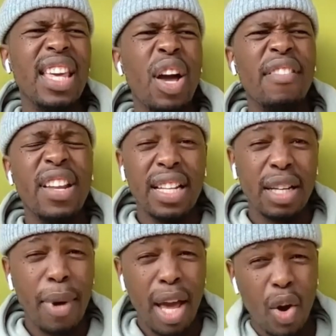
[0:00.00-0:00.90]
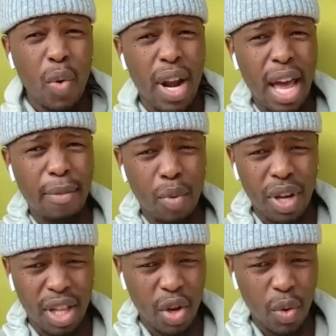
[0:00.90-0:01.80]
think after I did my collab
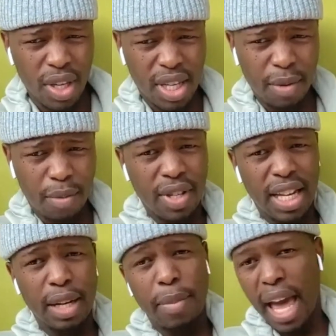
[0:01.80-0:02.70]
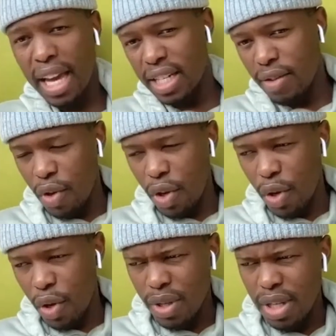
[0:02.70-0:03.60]
with Yogi, because I did packaging
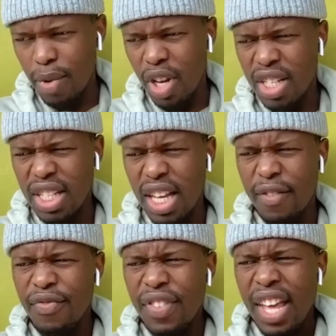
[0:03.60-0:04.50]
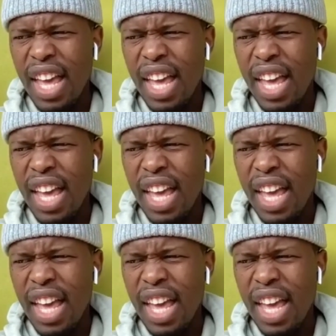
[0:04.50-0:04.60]
for Yogi last year,